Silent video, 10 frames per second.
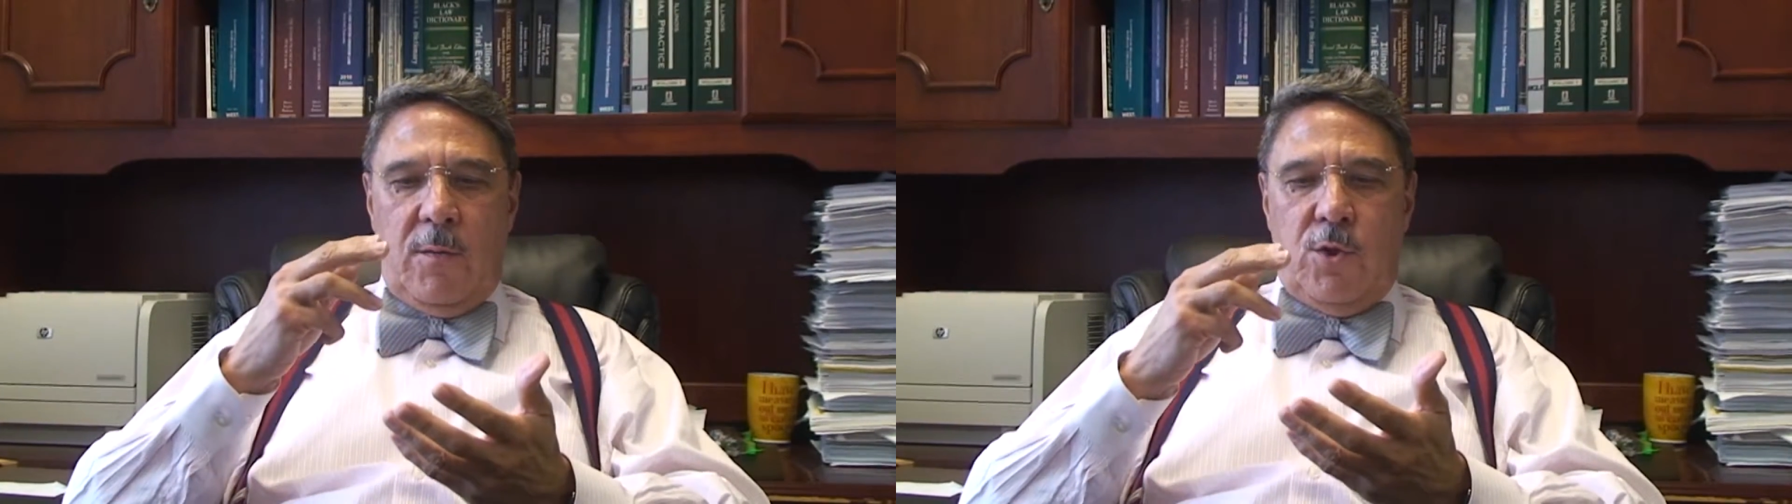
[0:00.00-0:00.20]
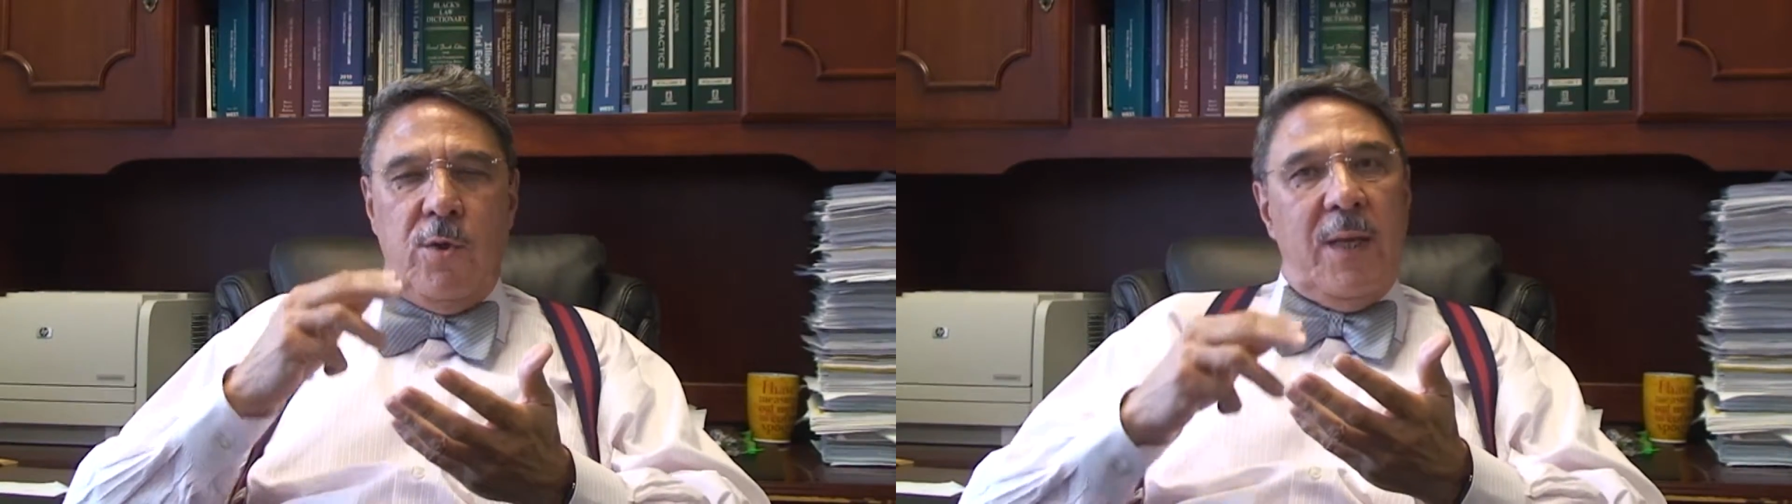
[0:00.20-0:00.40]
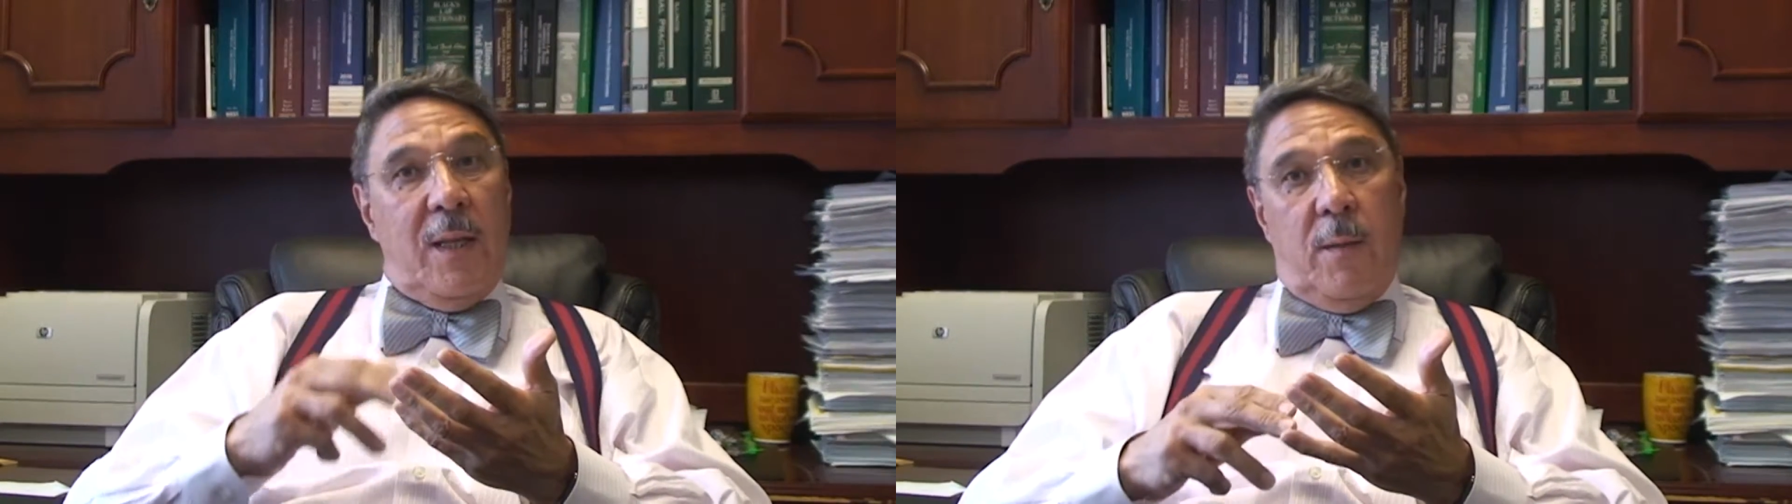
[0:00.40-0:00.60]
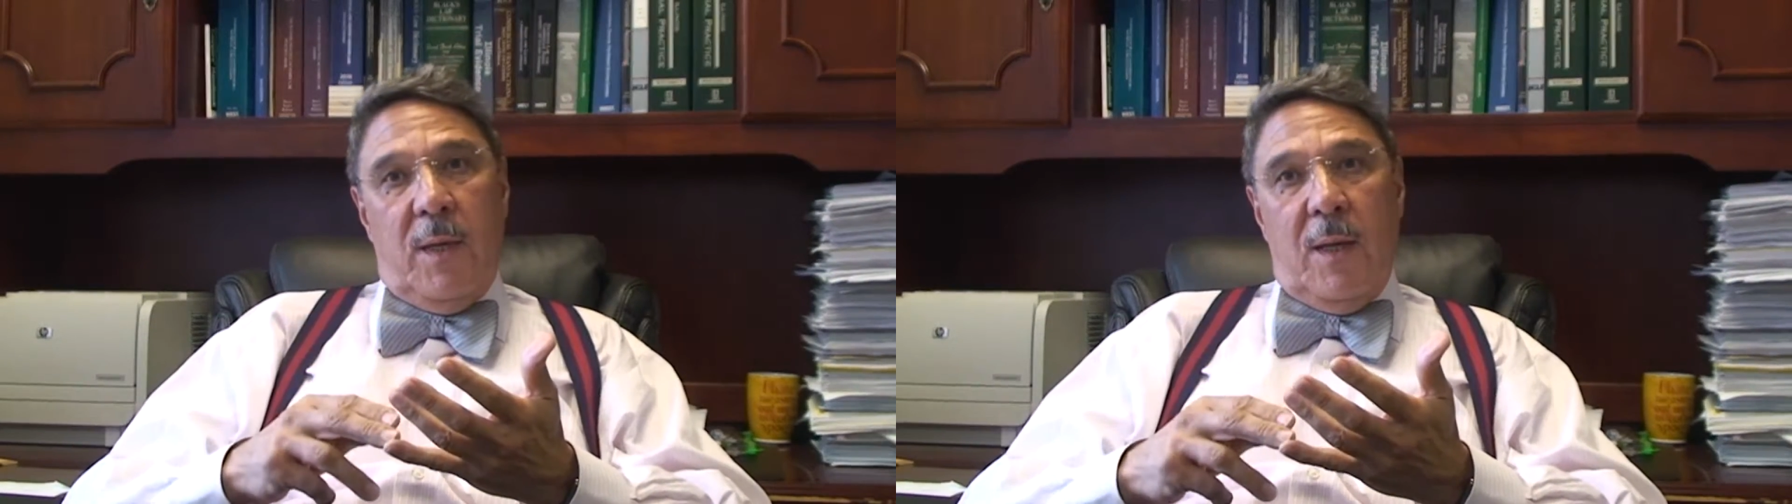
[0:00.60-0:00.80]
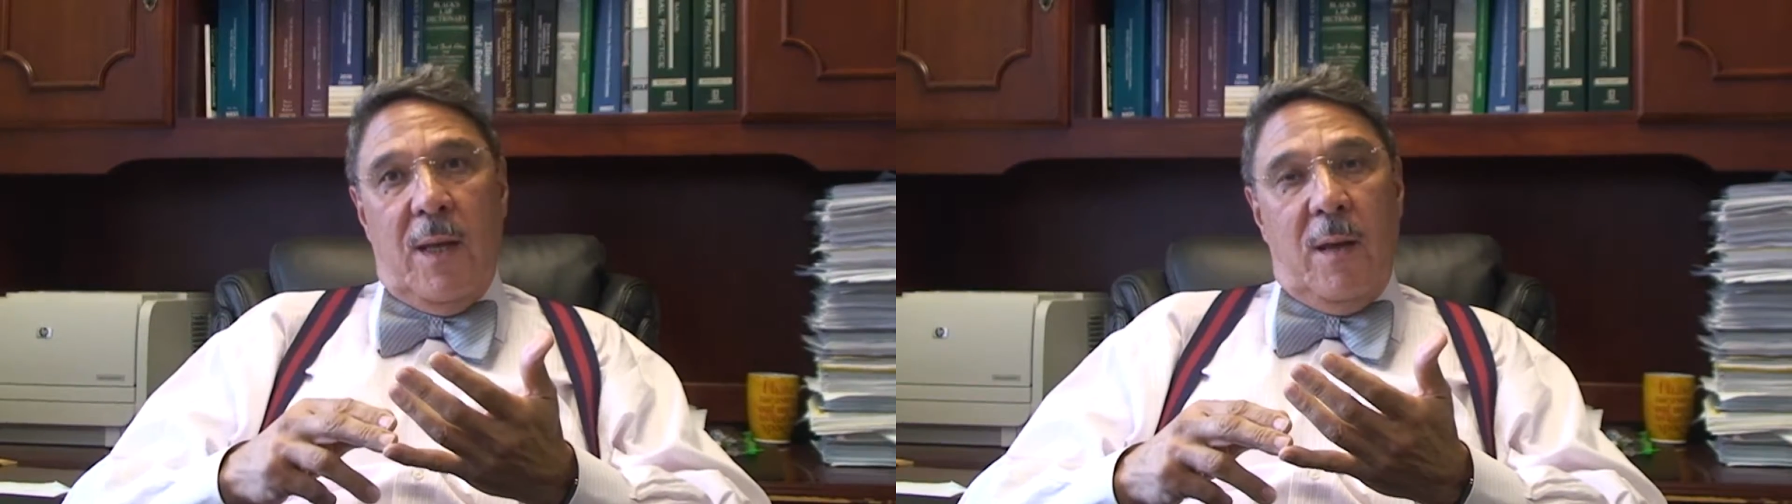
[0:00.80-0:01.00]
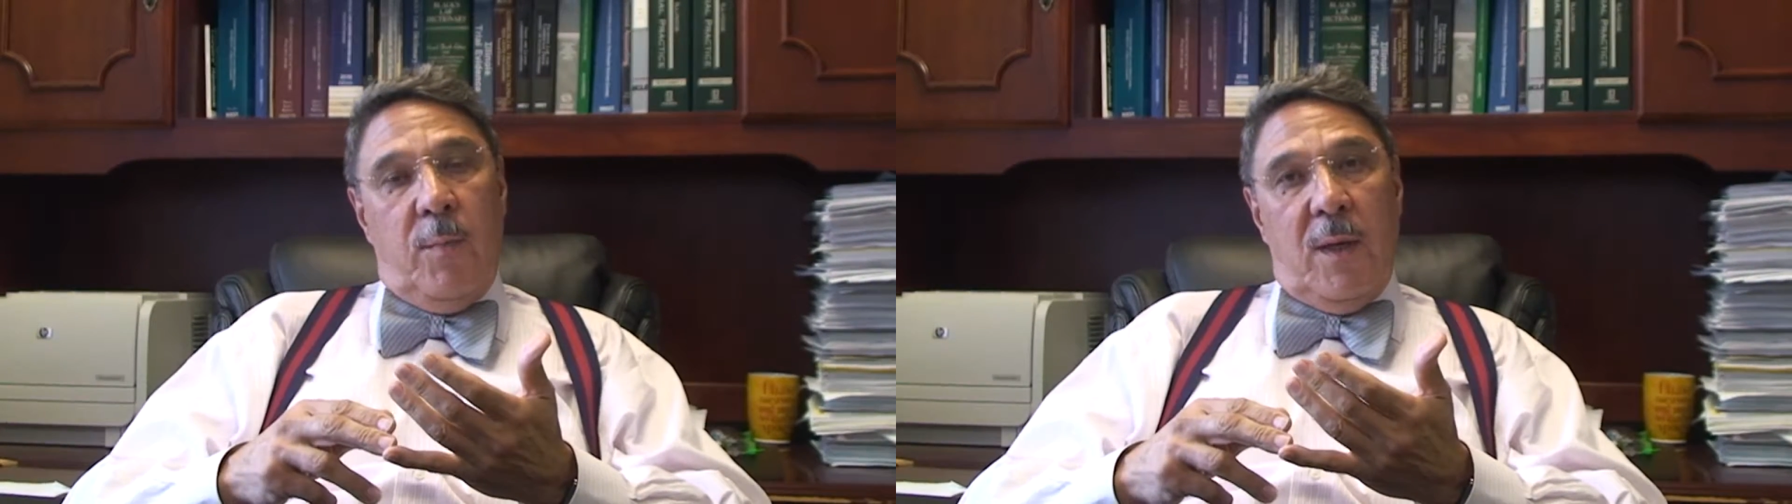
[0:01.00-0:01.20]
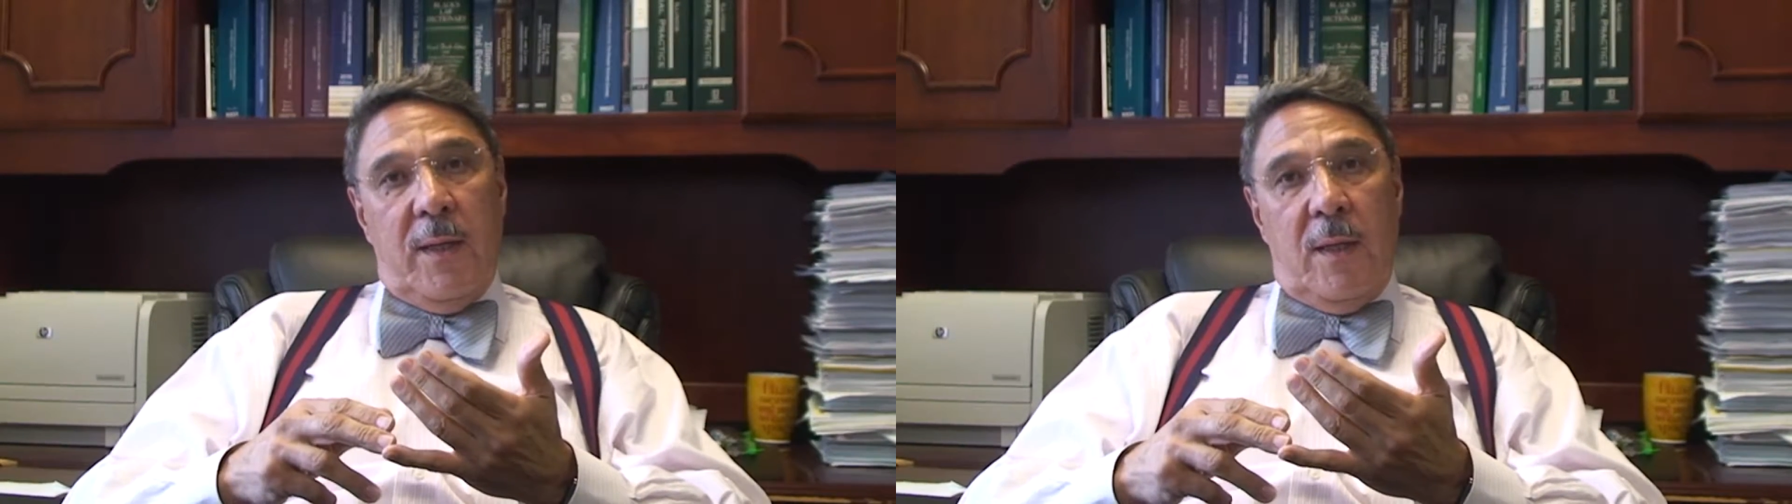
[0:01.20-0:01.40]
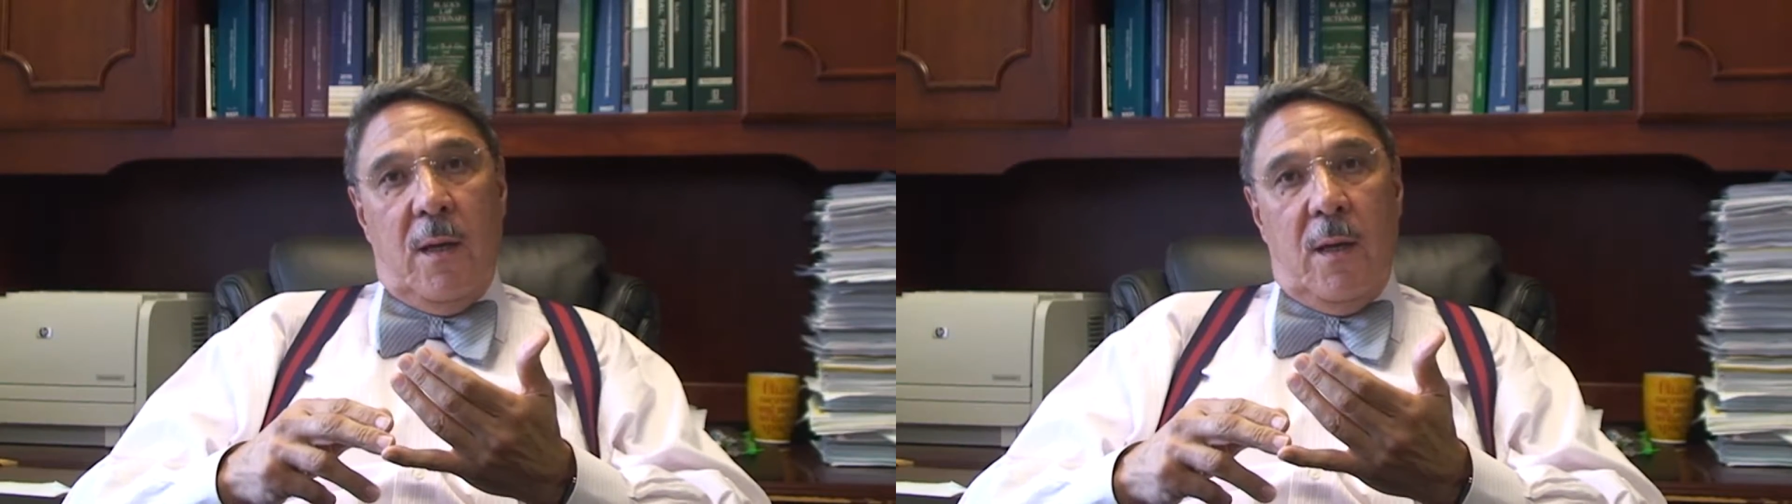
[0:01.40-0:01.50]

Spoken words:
Should that limited liability